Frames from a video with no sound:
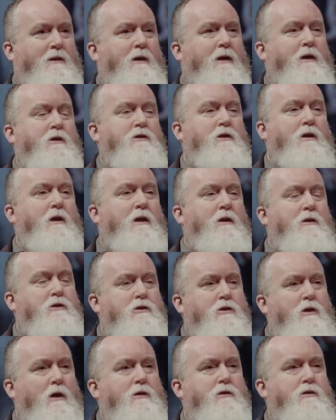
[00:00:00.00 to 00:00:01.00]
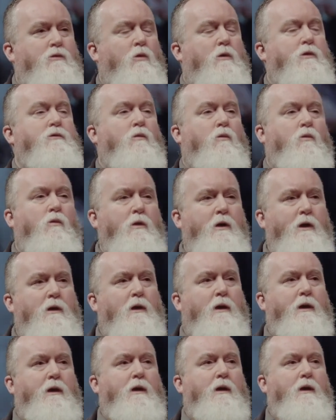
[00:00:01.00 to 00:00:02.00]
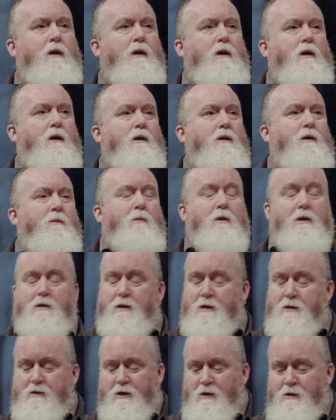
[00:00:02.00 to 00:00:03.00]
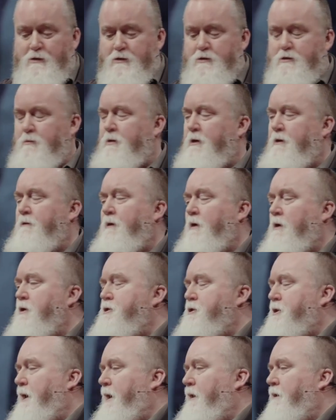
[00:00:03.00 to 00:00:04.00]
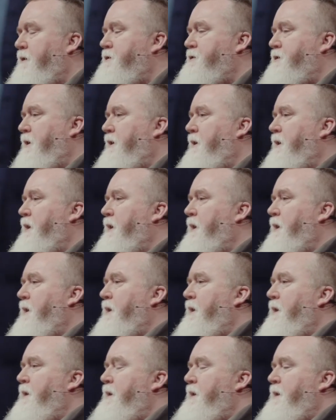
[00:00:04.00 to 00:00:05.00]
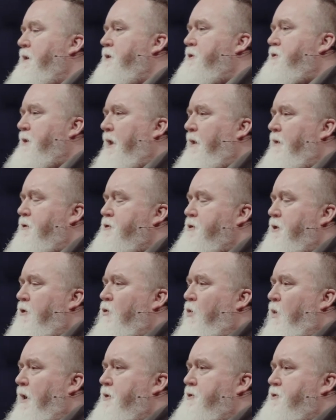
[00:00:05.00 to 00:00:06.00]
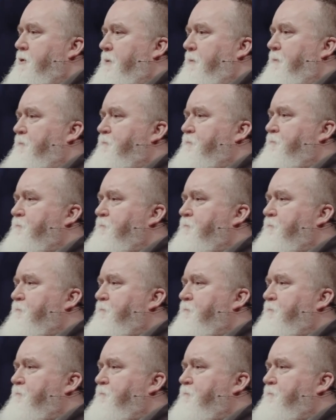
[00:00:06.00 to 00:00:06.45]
Like, it just was really, it continues to be a very challenging question.